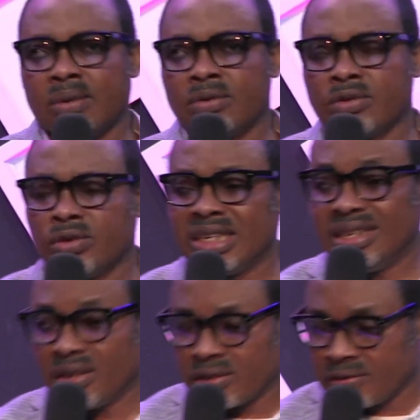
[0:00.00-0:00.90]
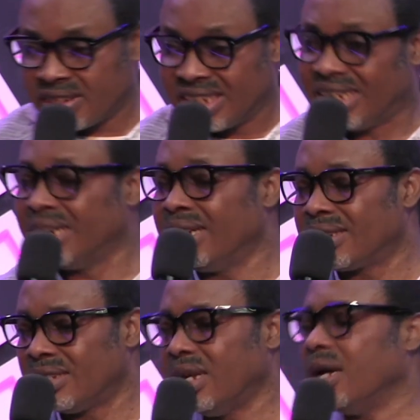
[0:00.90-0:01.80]
I want to do a lot of digging
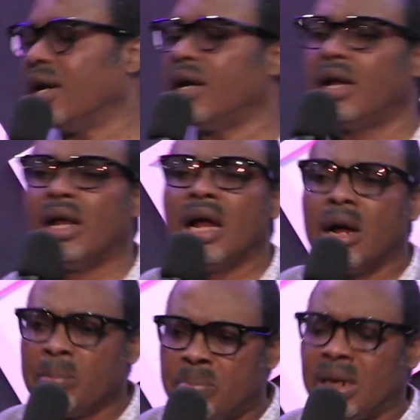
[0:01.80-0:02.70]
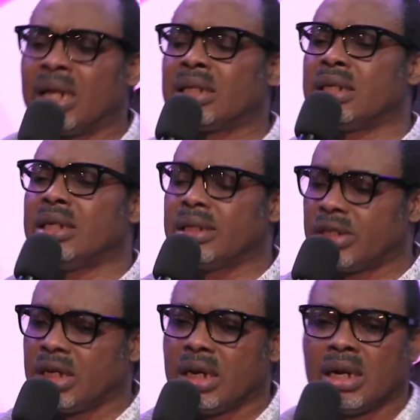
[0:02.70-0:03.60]
this year and planting
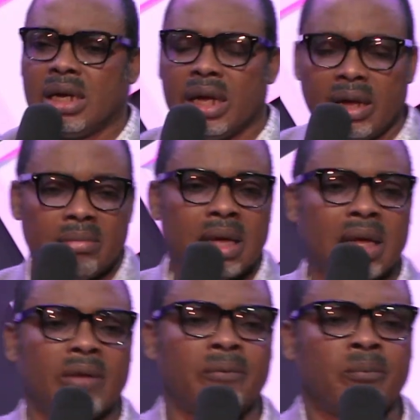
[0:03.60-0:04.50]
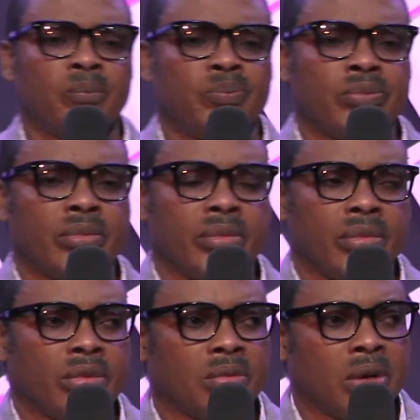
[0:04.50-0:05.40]
this year. Amen.
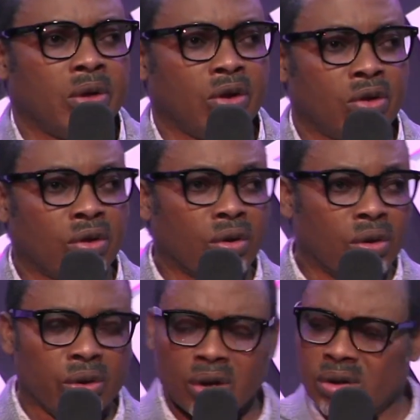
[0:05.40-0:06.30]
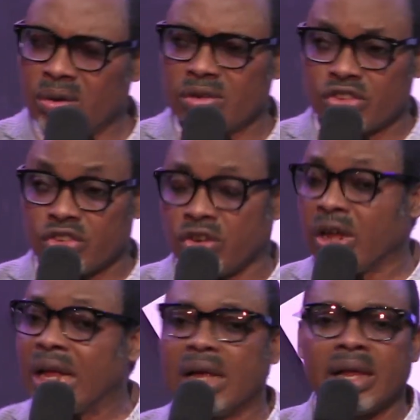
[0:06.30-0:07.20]
When you grow, you grow
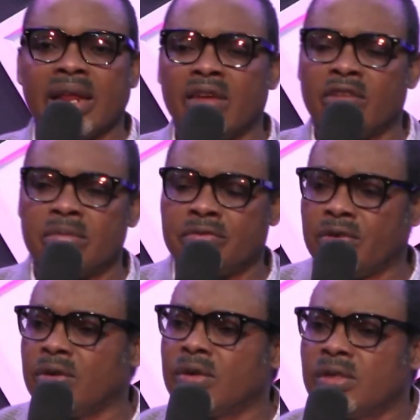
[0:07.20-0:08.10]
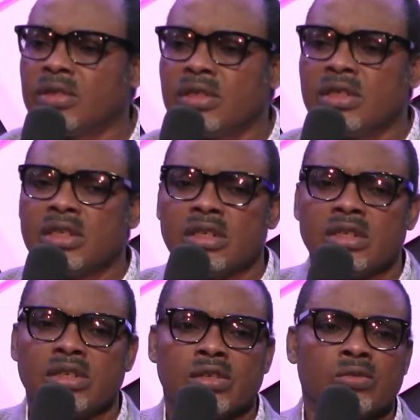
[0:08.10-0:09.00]
stronger than ever before.
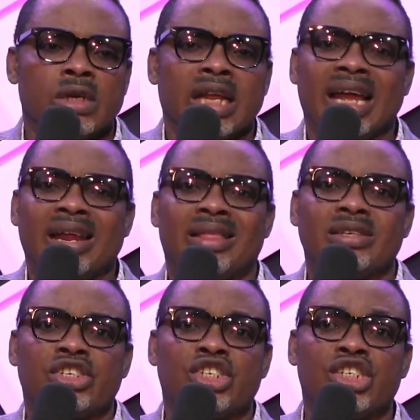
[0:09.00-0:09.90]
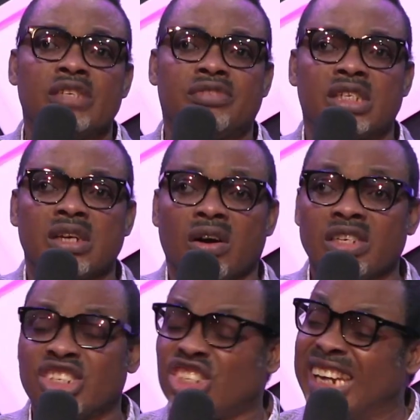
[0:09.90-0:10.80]
Amen. So when anything shifts or
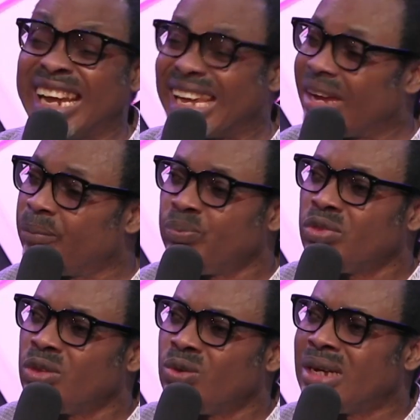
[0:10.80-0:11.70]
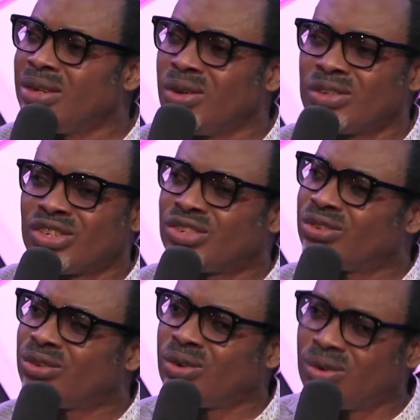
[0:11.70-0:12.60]
shake, you are not
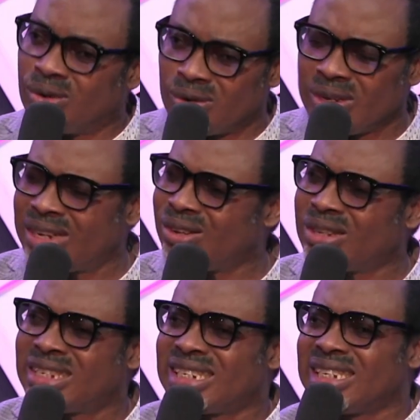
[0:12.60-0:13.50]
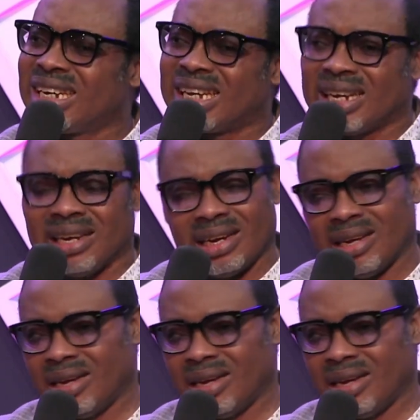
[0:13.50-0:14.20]
struggling. you are not shaking.